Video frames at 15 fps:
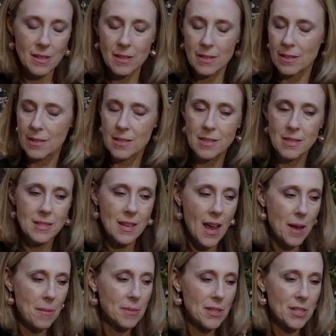
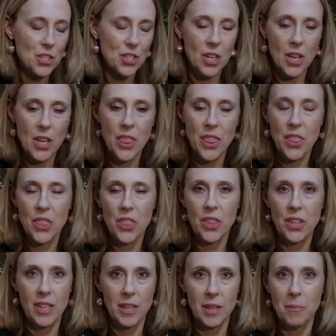establish a
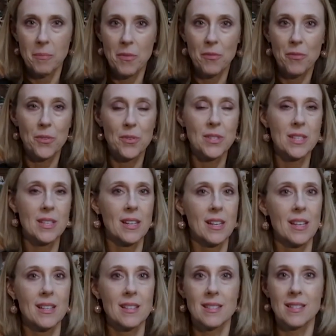theme for
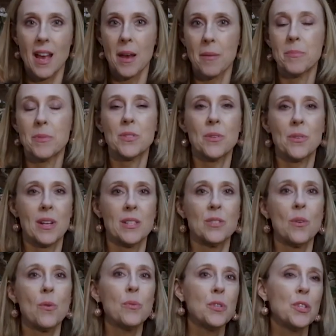today's episode. I
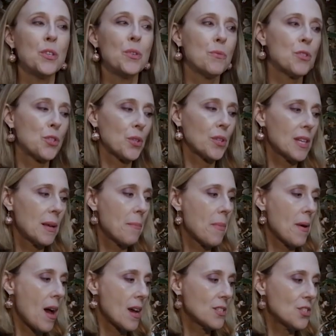don't usually,
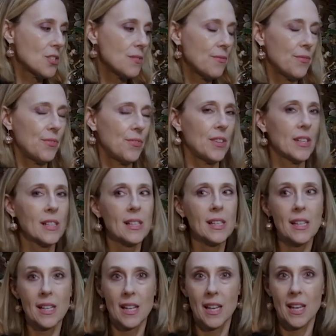but I just feel
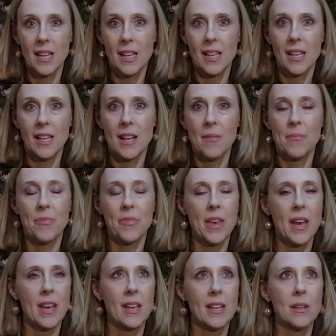it
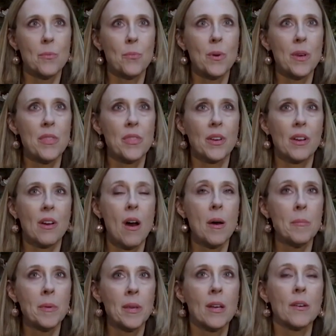that with the
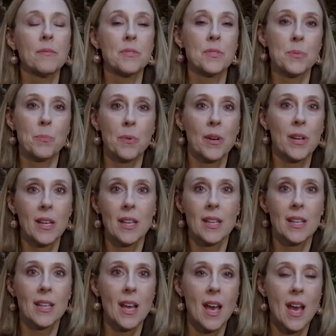coming of
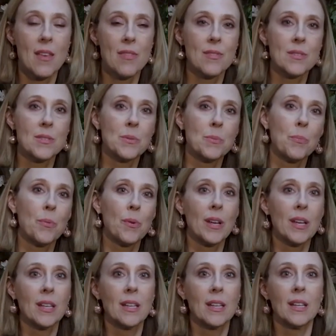spring and the
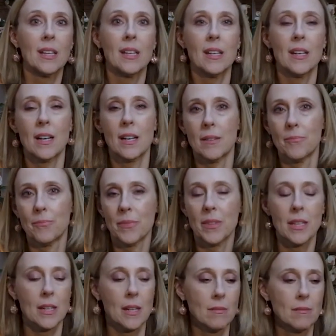spring,
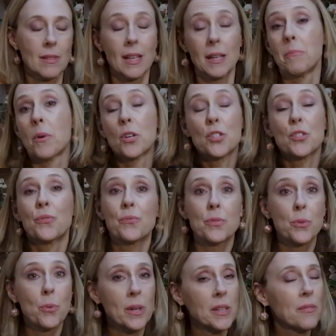like March
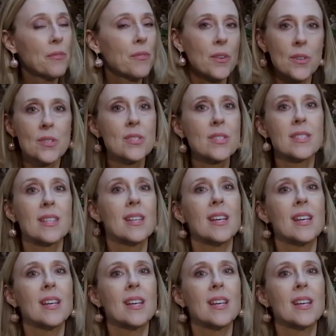21st